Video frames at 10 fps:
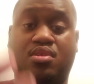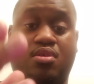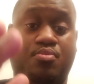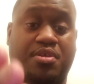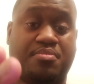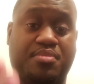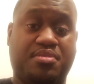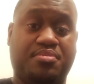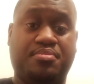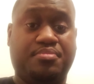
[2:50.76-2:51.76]
I don't
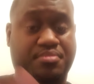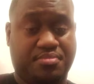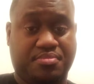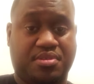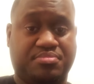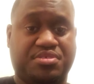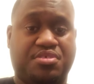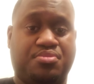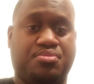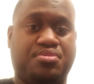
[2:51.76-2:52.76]
recommend it, but I'm
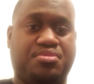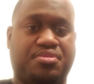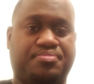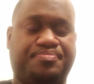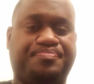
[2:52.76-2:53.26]
saying you could.